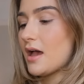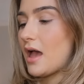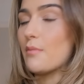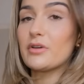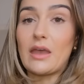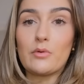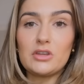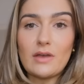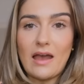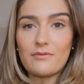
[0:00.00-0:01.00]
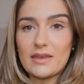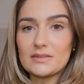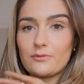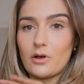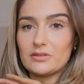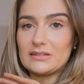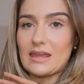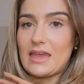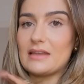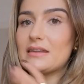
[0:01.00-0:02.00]
But yeah, when you have it folded
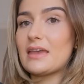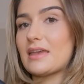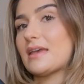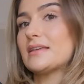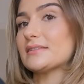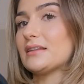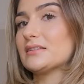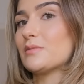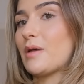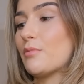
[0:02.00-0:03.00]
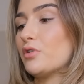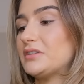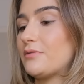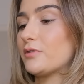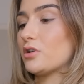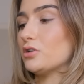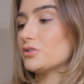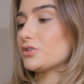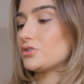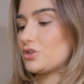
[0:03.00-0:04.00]
in, it is a little bit more
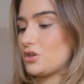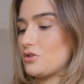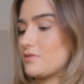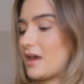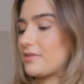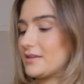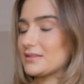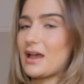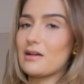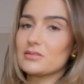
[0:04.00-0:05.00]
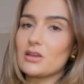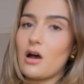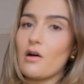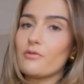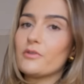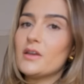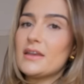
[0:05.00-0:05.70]
difficult to get things out of.